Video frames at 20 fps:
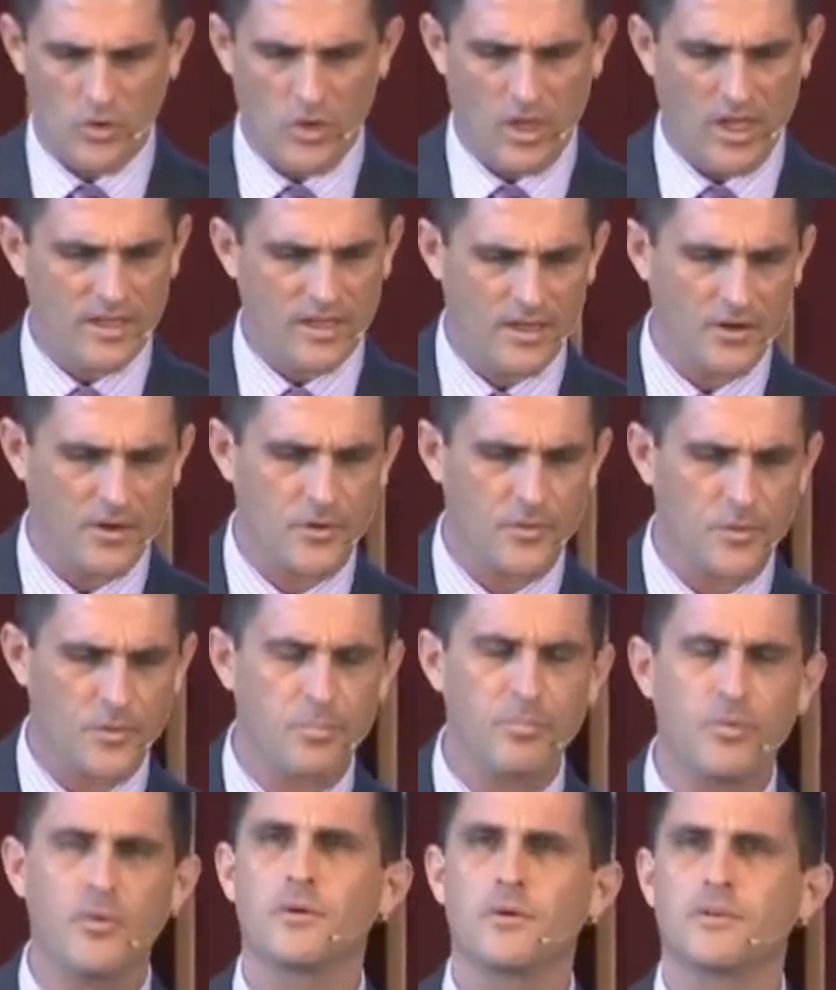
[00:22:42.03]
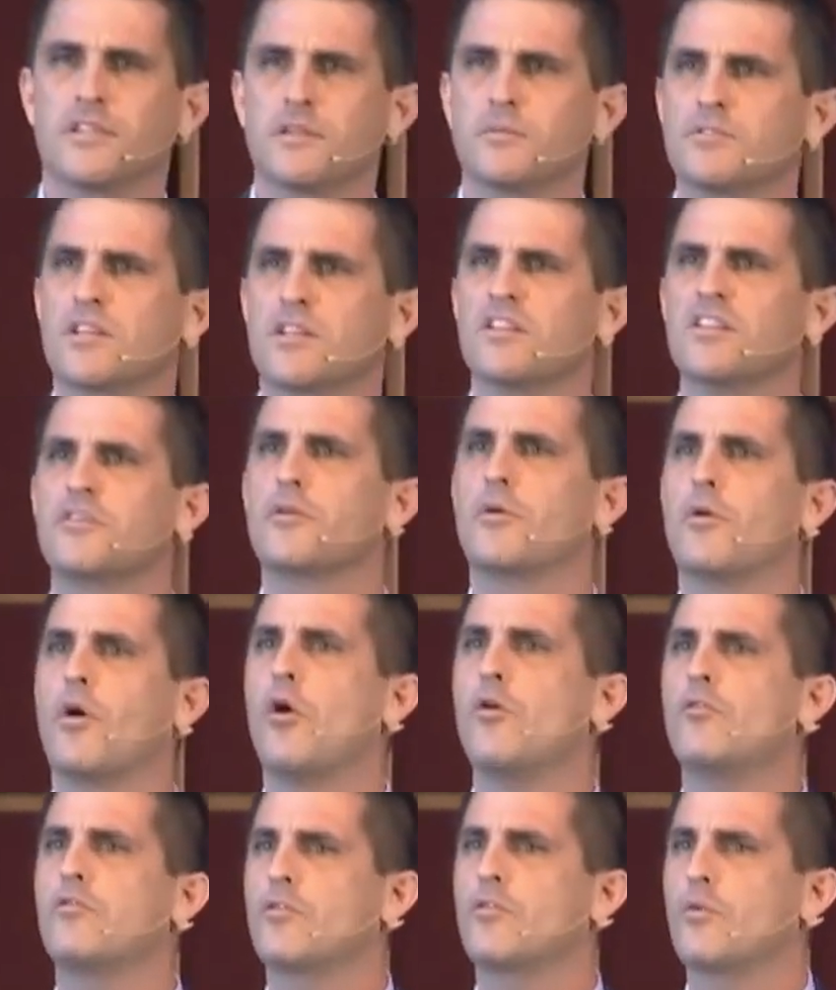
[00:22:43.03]
I, I heard reports that it was a little
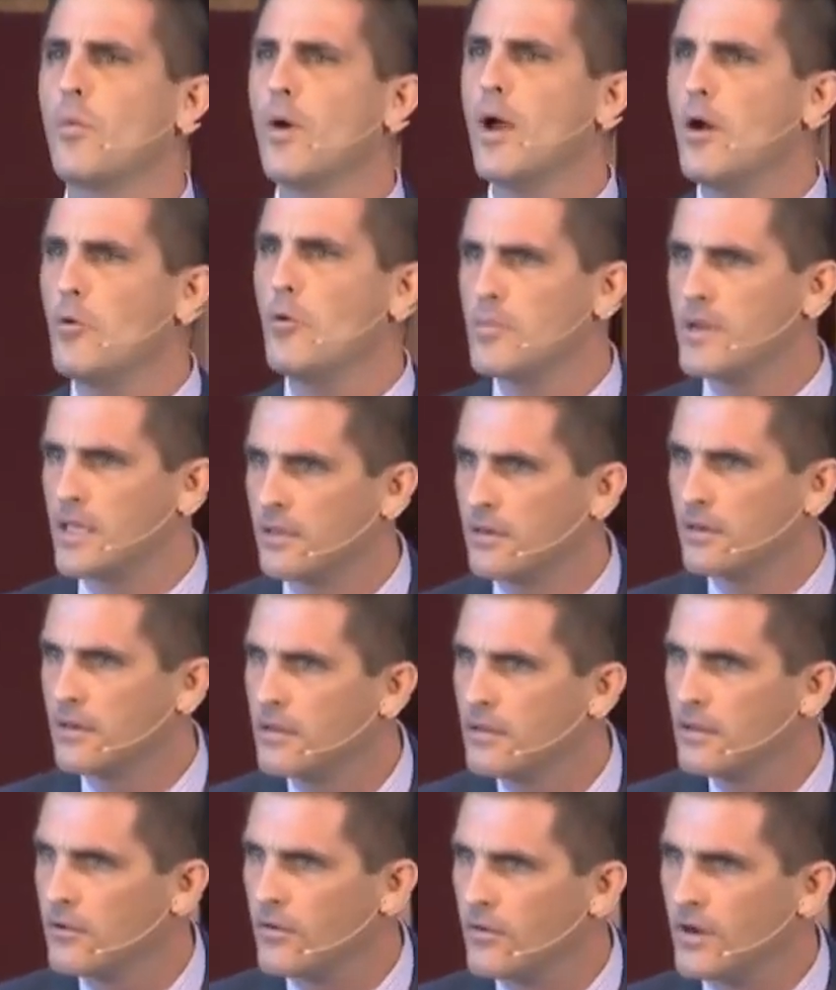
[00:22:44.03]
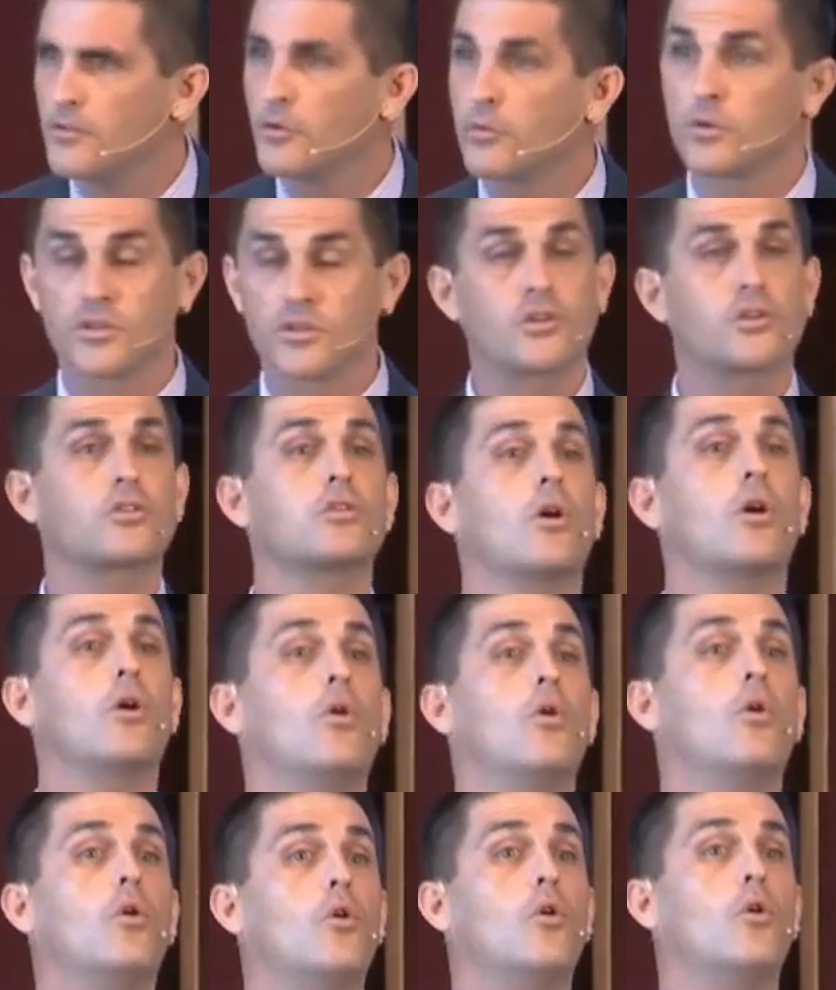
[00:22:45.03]
overwhelming, right? There were
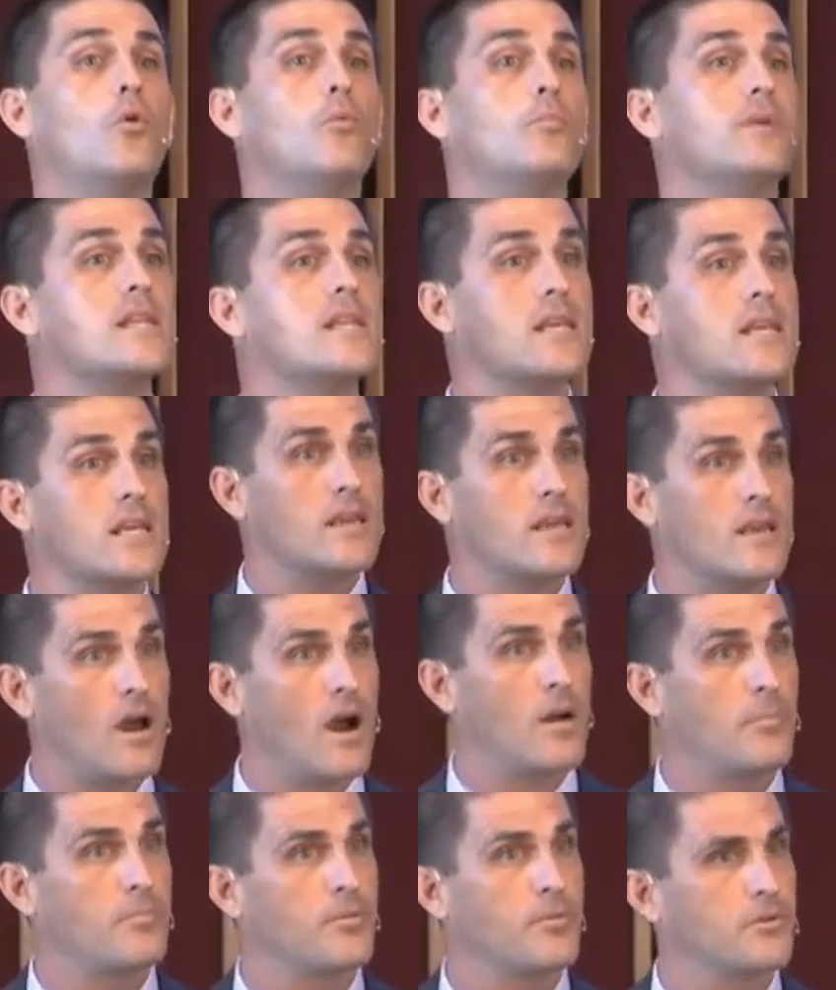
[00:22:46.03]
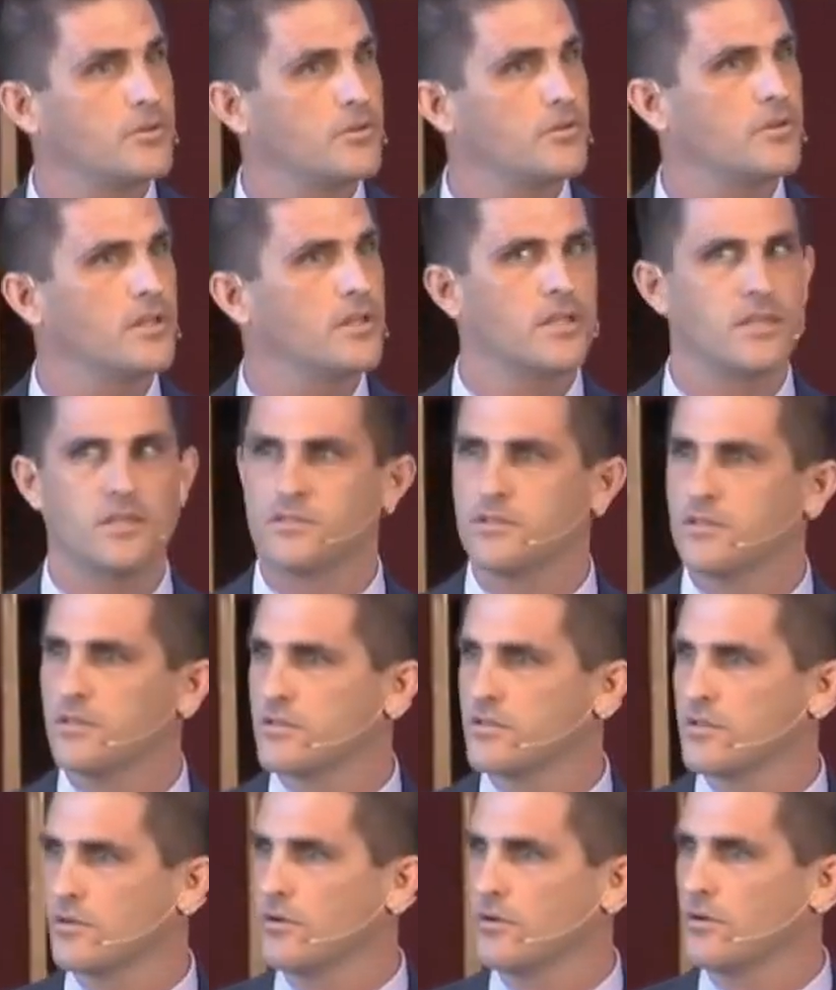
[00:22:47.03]
so many opportunities to
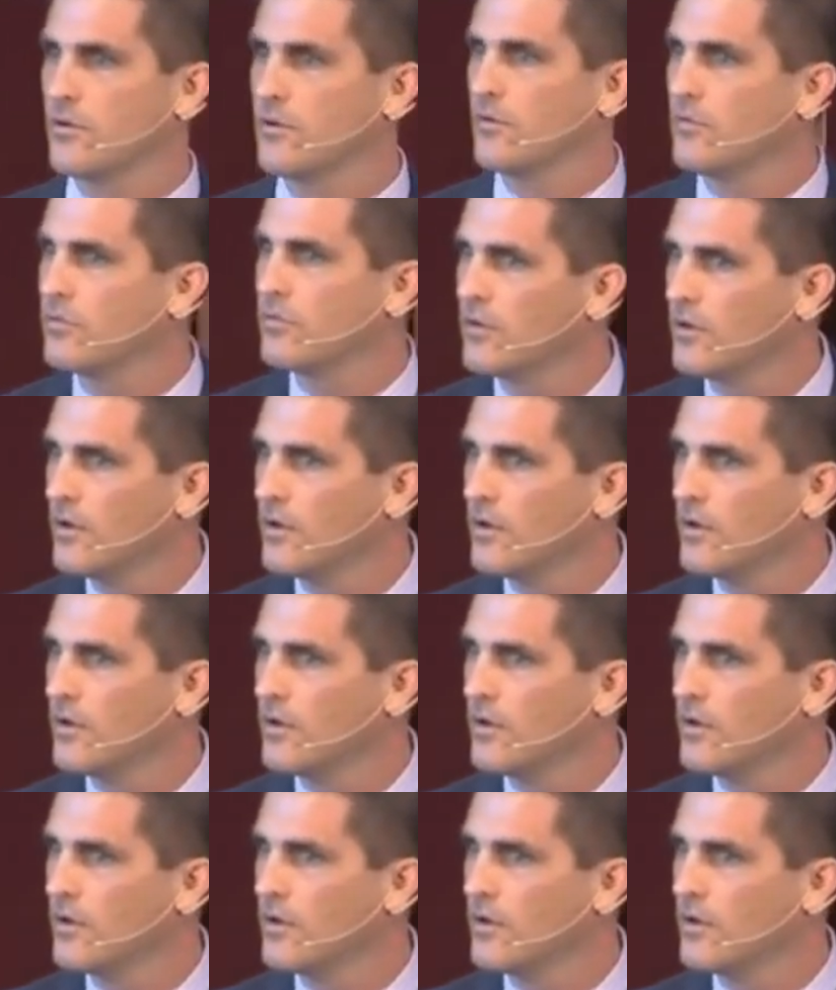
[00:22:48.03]
serve.